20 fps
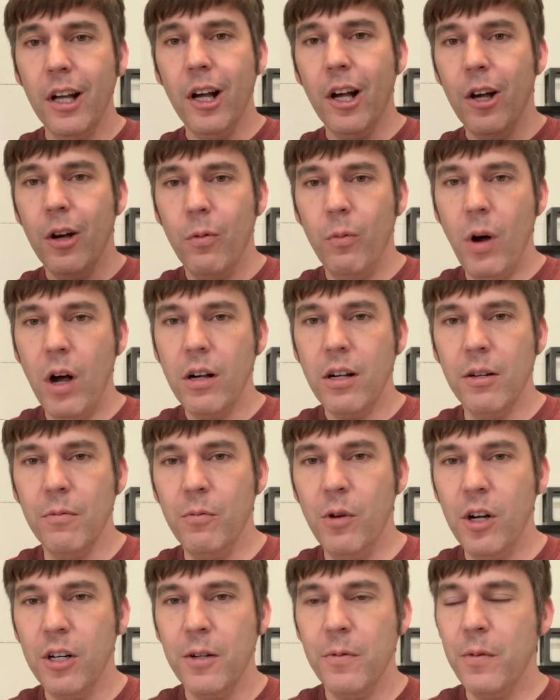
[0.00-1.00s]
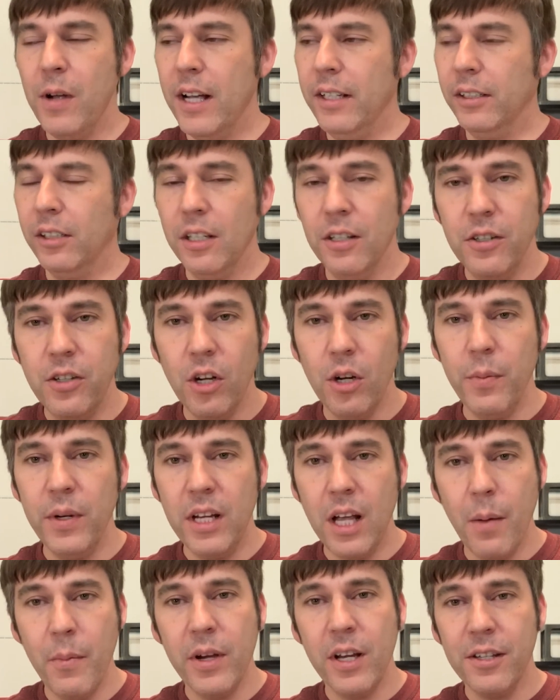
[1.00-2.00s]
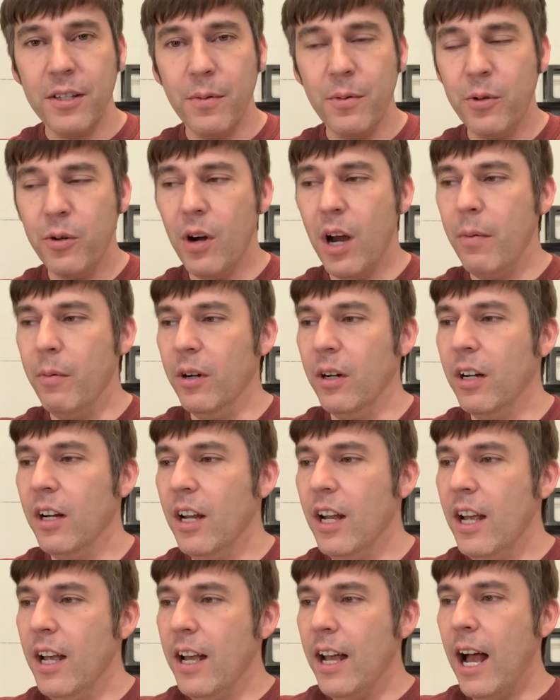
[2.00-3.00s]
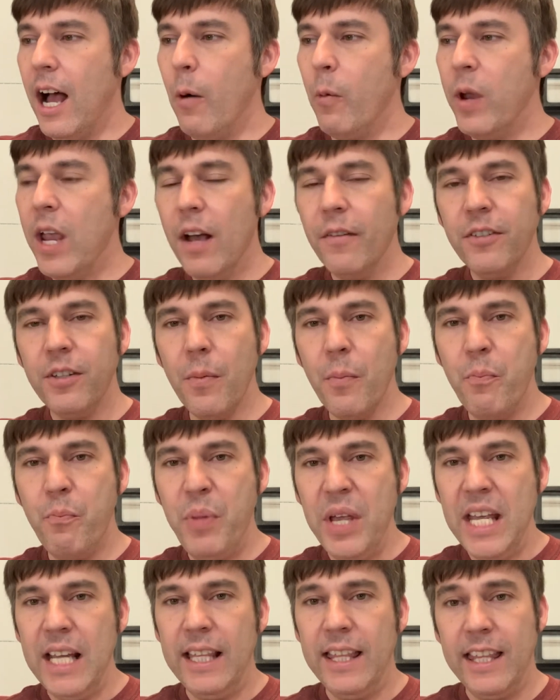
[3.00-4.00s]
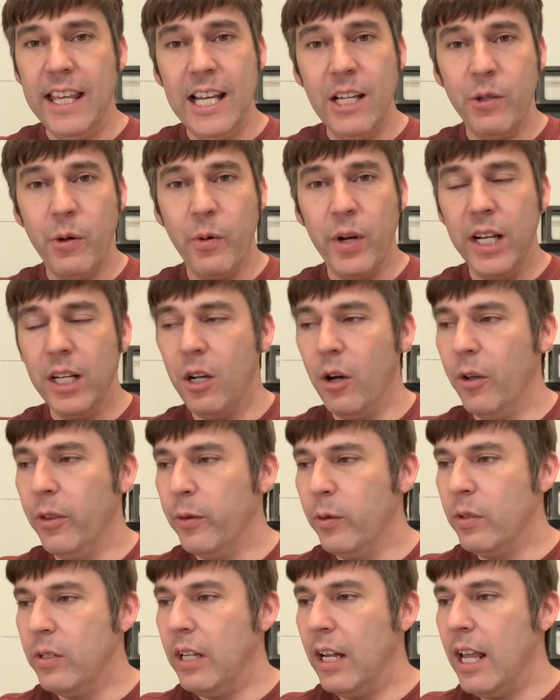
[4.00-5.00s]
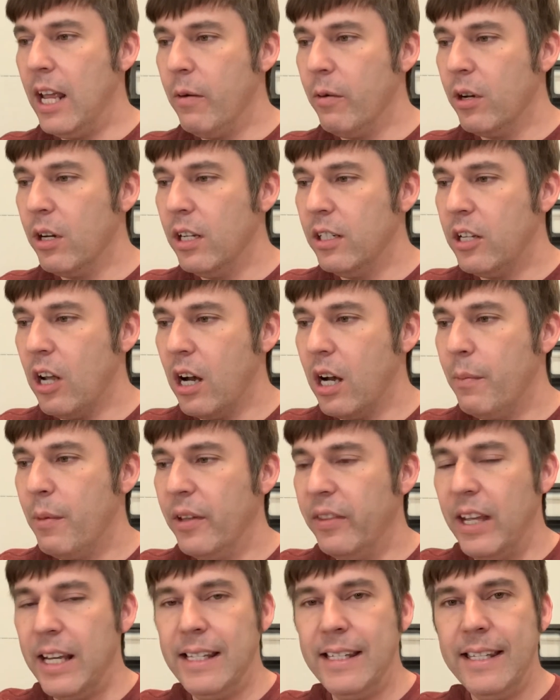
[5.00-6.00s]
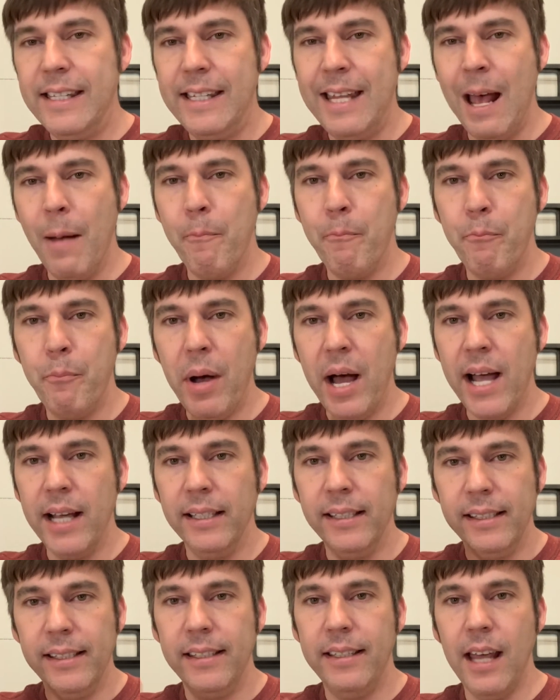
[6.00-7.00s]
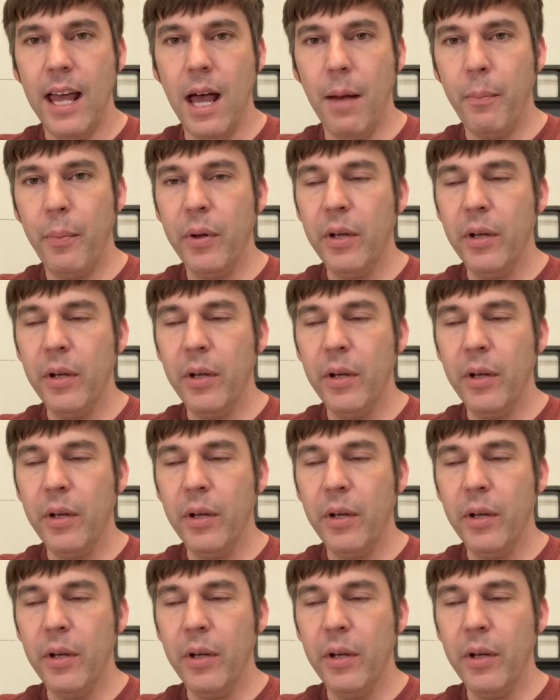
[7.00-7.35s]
welcome, welcome, guys. Consider becoming a subscriber. Uh, we have some big things we want to go through today. We're going to talk about a step-by-step